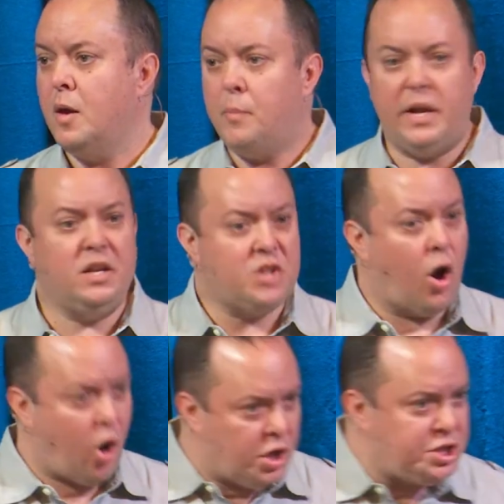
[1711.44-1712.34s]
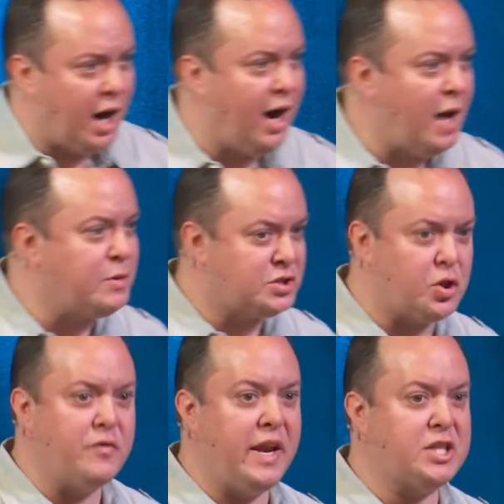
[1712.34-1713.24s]
But it is our job to
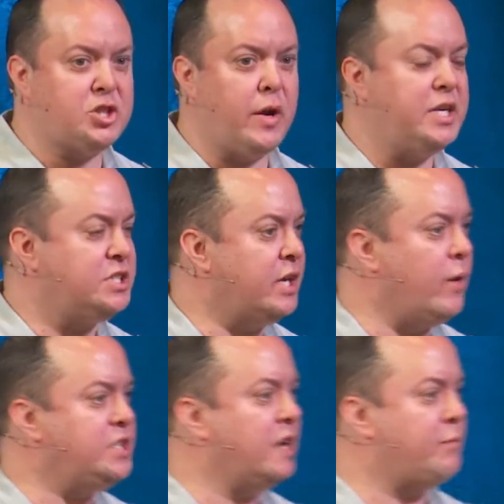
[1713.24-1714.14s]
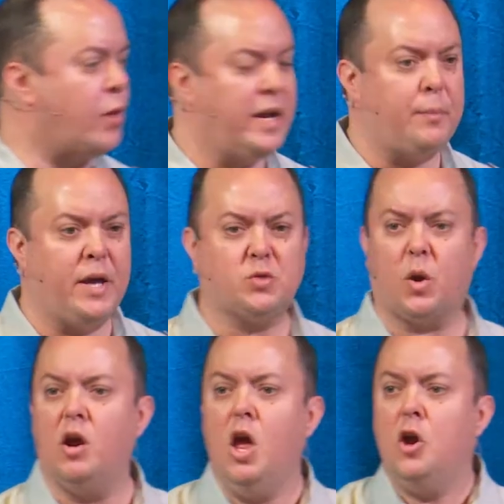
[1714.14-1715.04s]
serve the next generation of creating a place
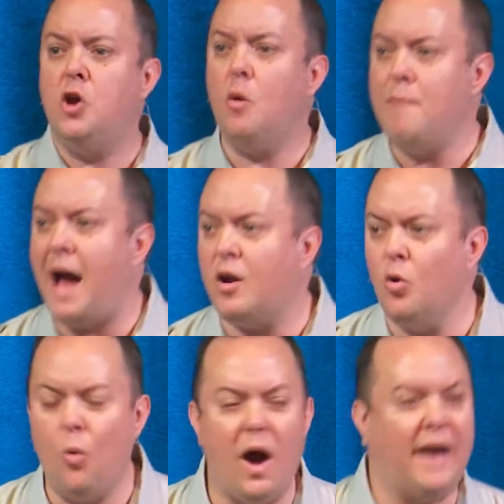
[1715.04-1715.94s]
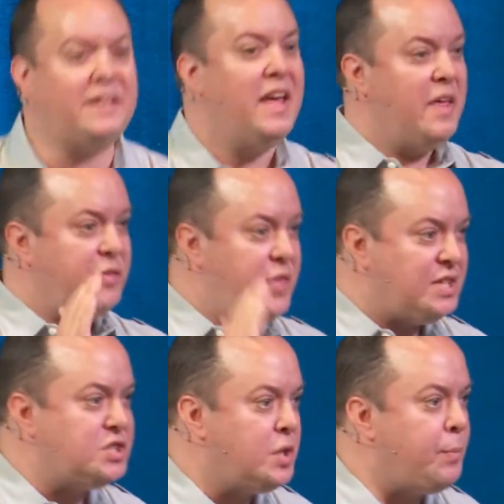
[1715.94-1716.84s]
where no matter what,
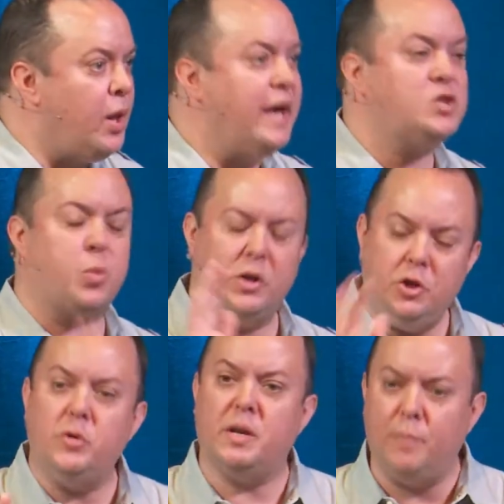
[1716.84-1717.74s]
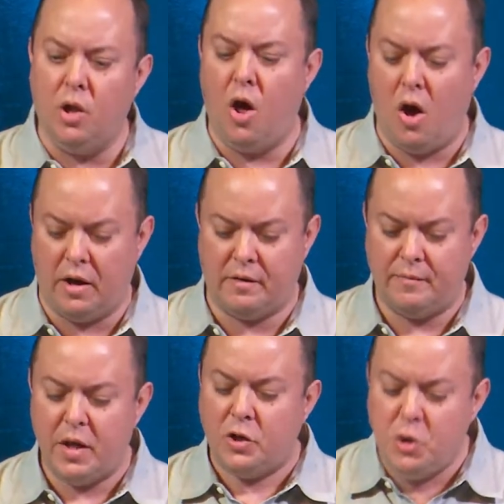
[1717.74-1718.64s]
this is a place where you can belong.
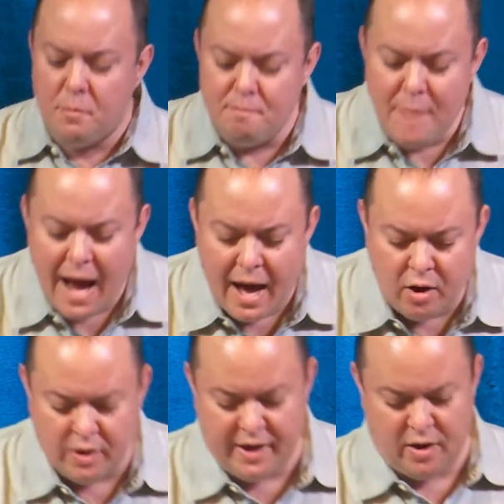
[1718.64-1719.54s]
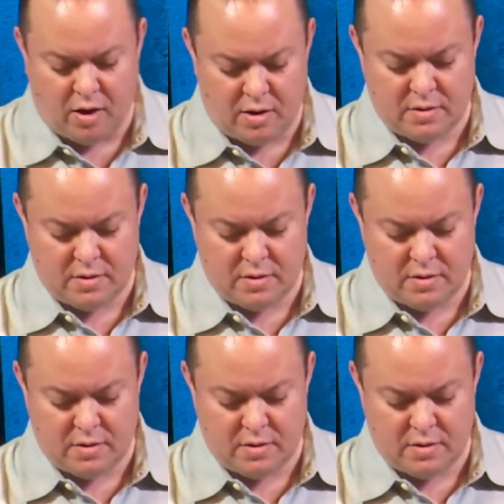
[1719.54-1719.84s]
You matter here.